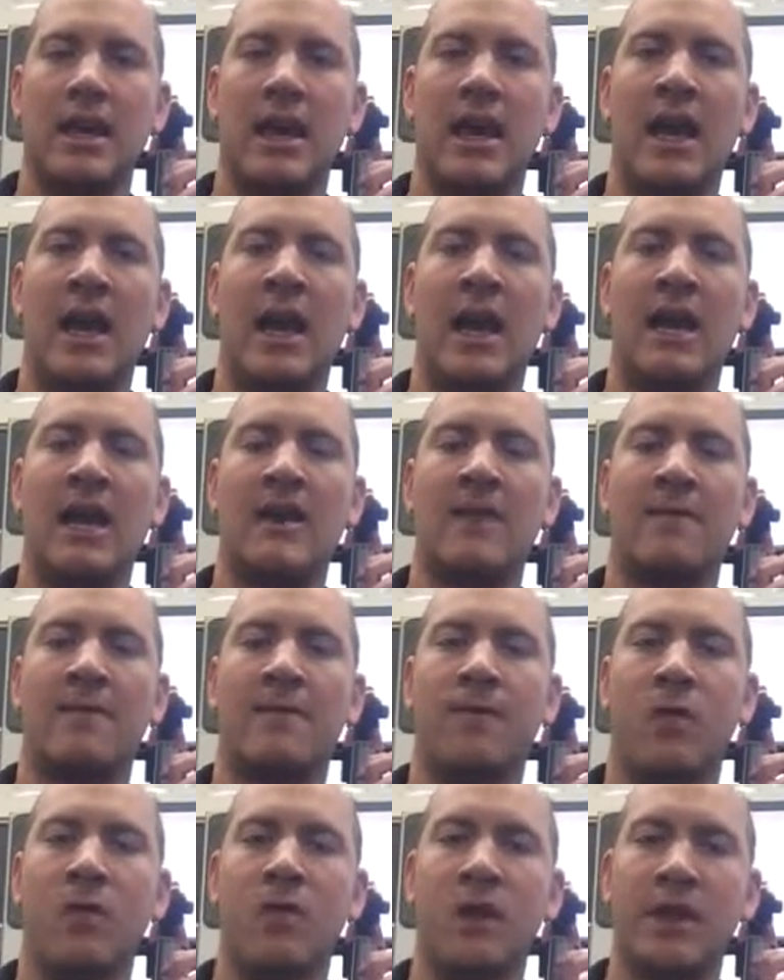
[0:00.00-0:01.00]

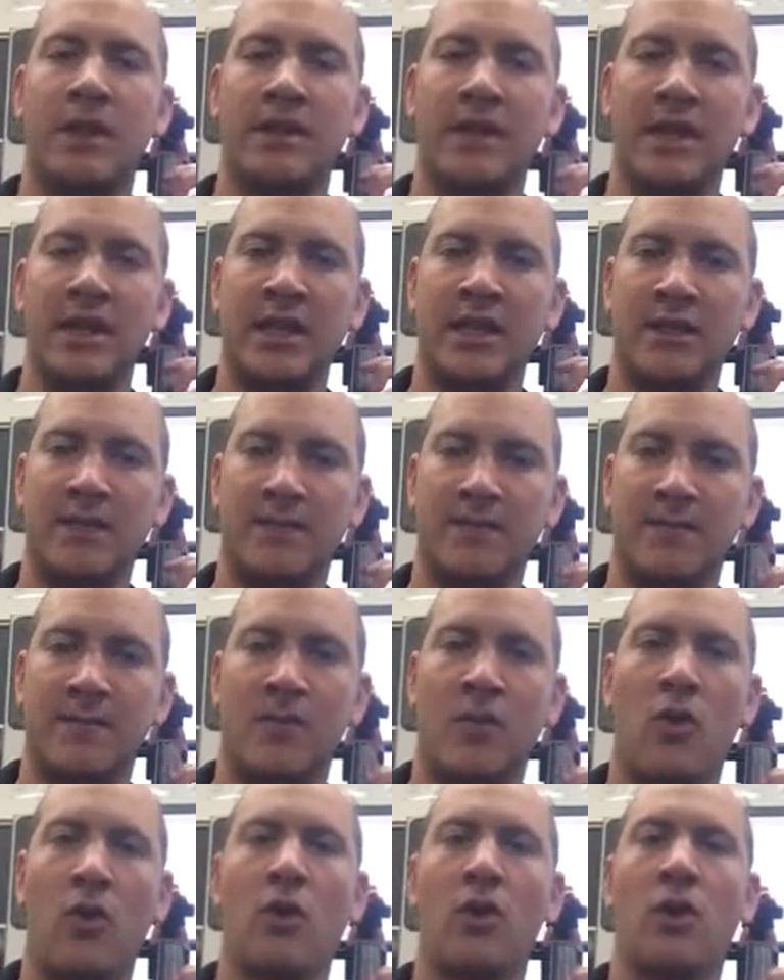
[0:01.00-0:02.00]
4 on D,
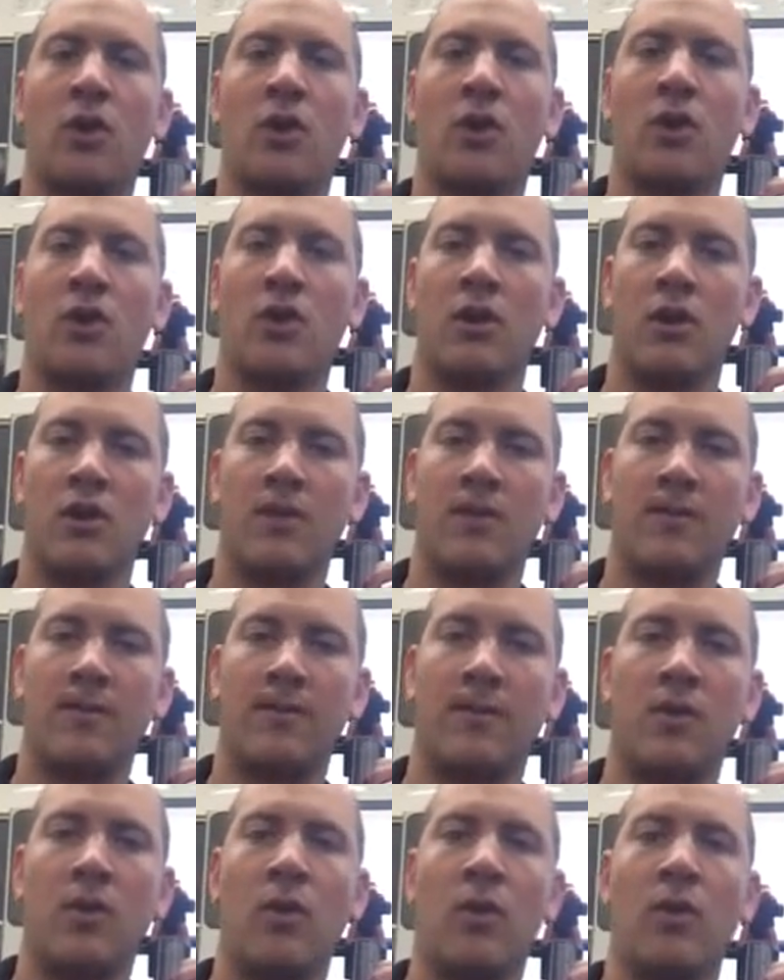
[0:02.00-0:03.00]
4,
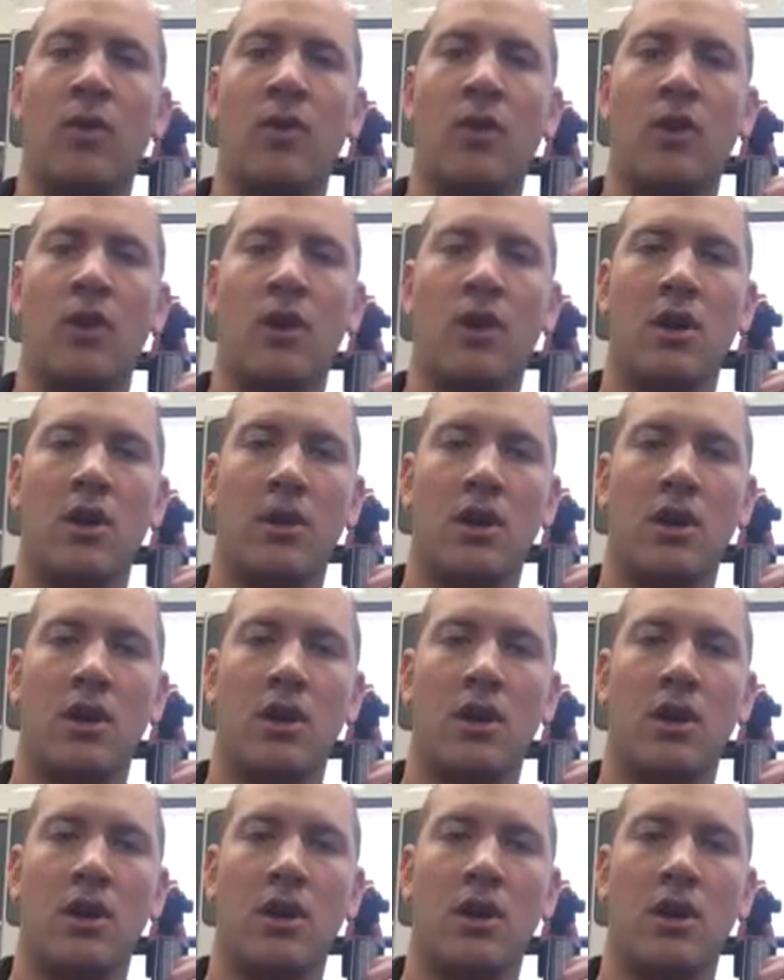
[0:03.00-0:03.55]
4,